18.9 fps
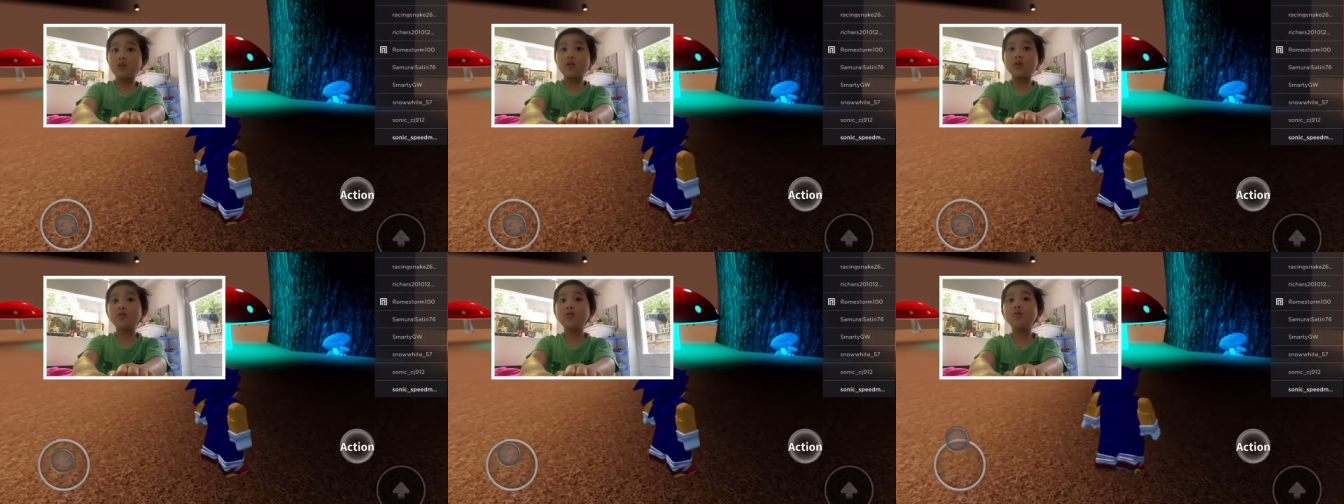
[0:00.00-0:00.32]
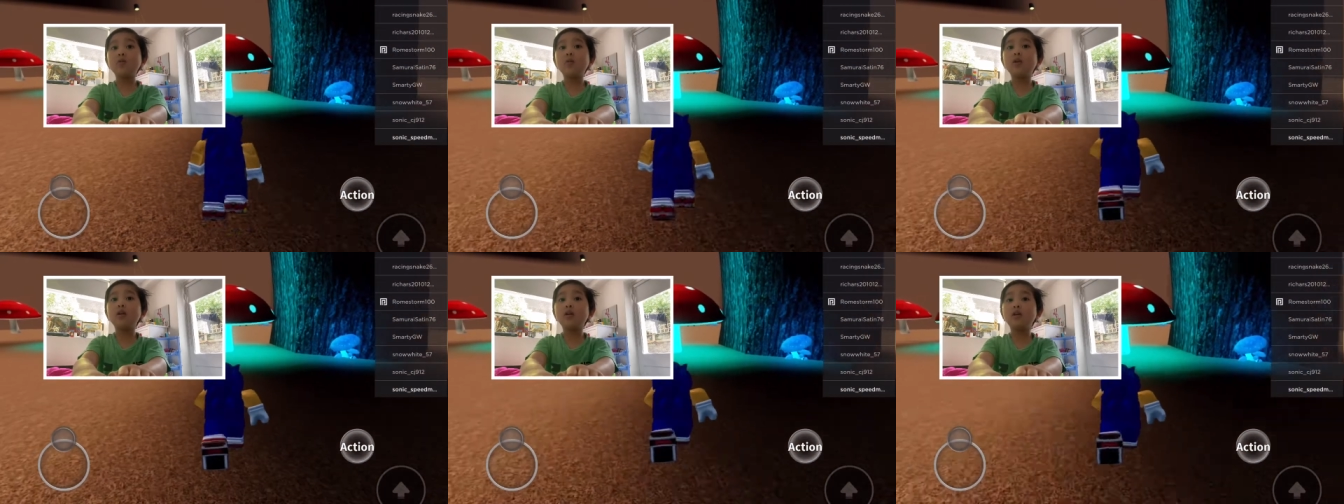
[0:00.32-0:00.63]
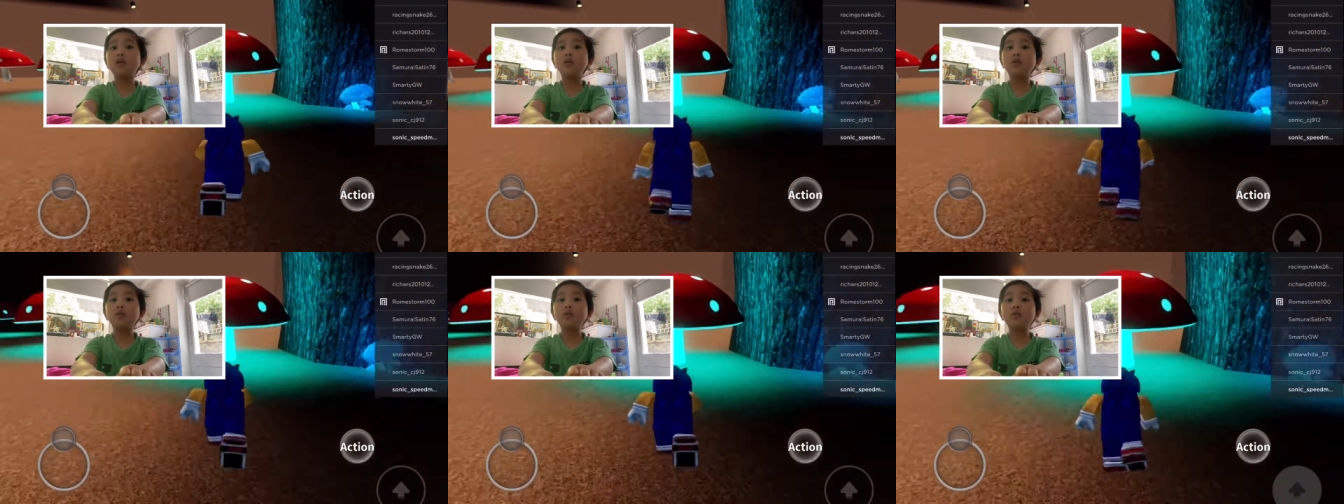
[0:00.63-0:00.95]

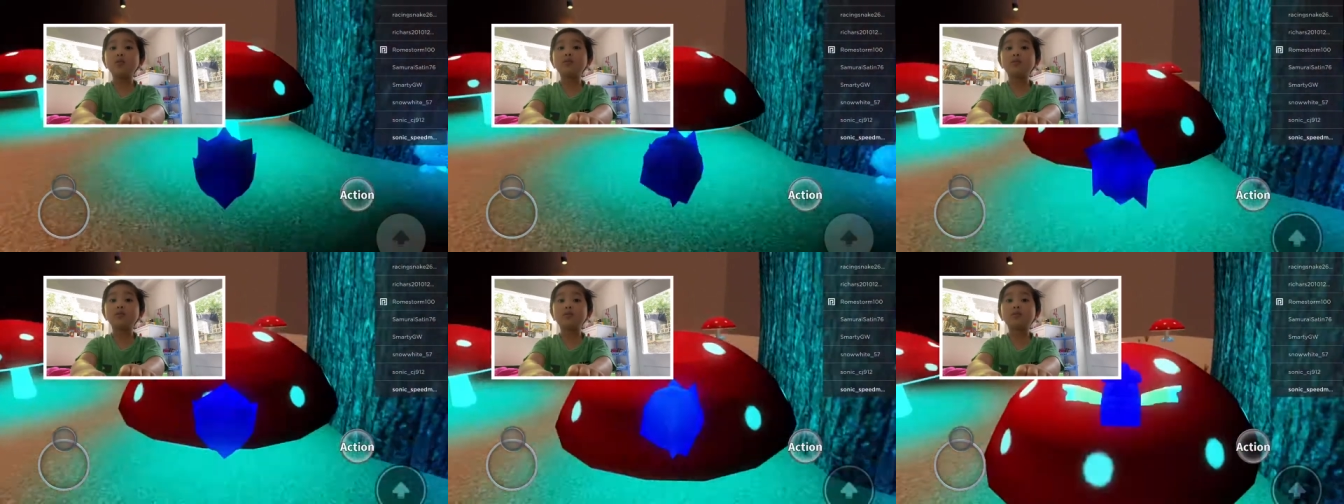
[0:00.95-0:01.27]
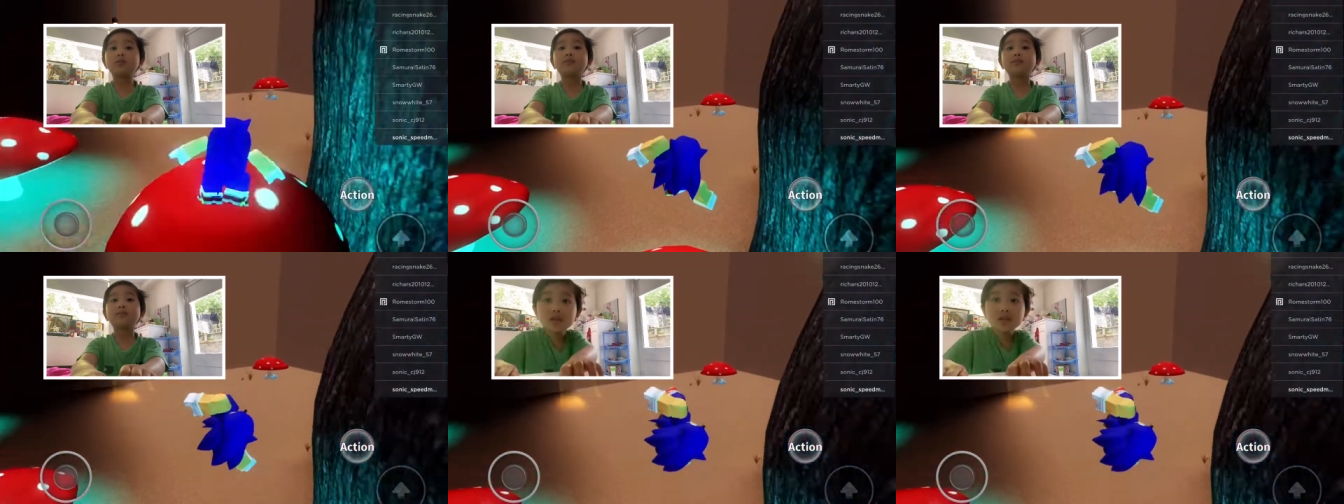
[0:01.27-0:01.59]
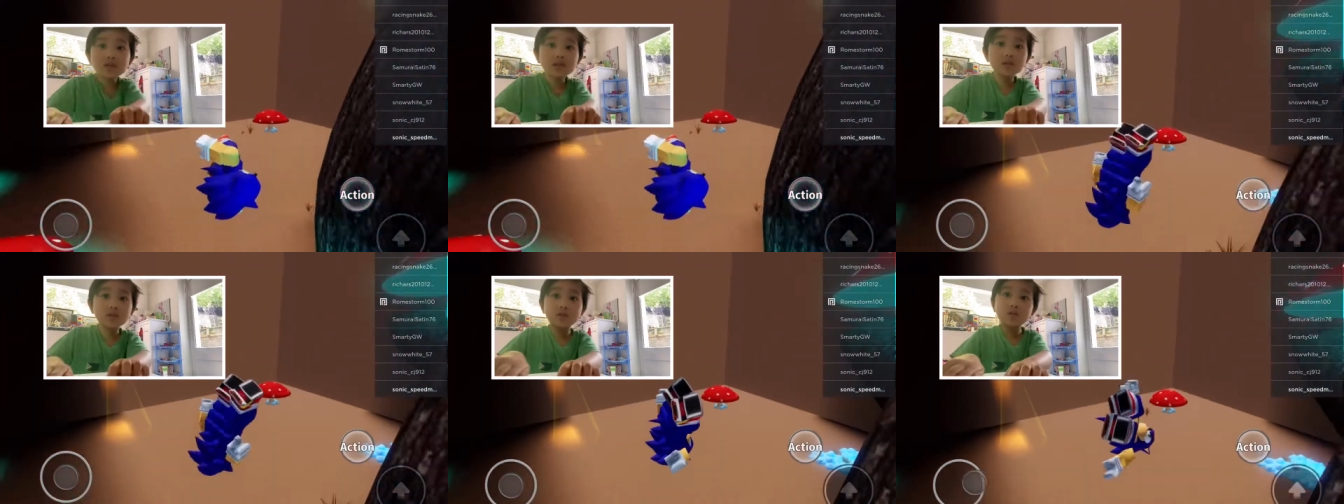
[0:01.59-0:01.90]
Whoa.
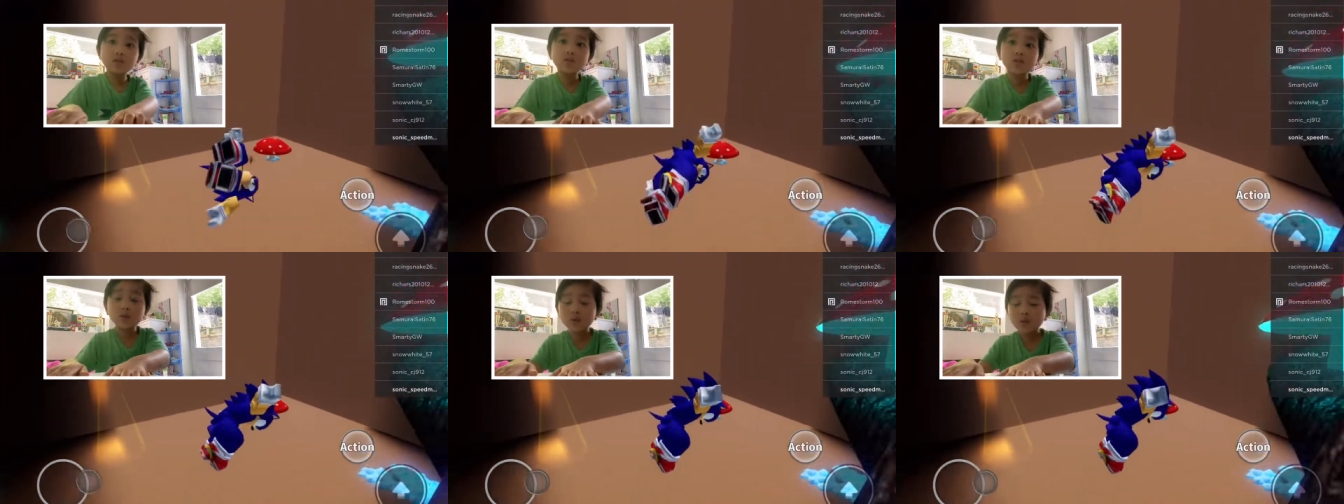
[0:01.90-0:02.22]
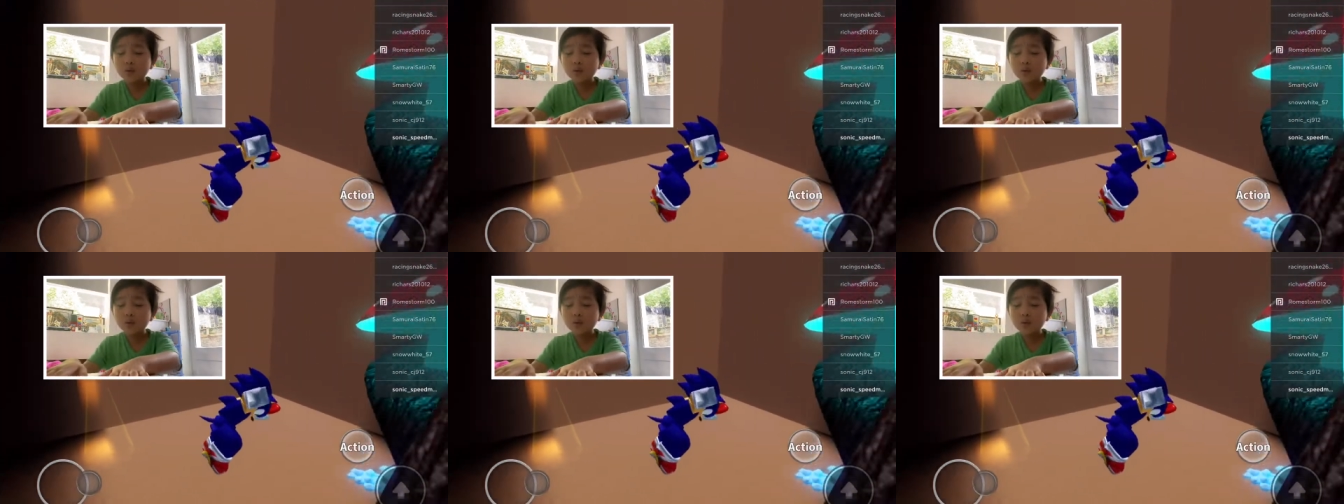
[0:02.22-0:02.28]
This is so